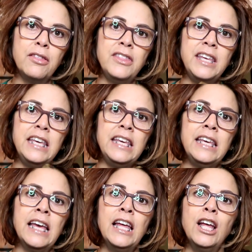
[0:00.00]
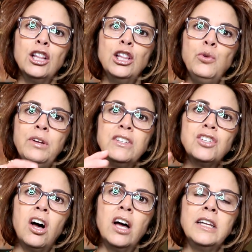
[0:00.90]
the Louis
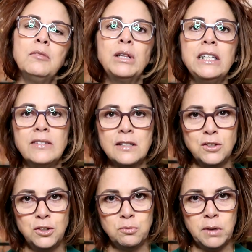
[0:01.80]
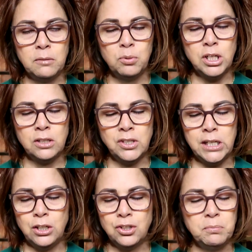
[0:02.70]
Vuitton, and please excuse my
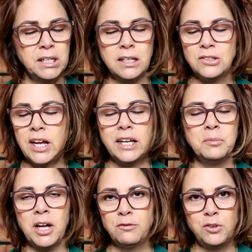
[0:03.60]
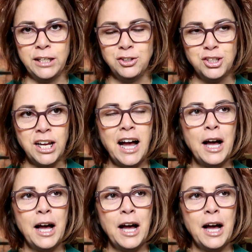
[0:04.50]
pronunciation because I am not French,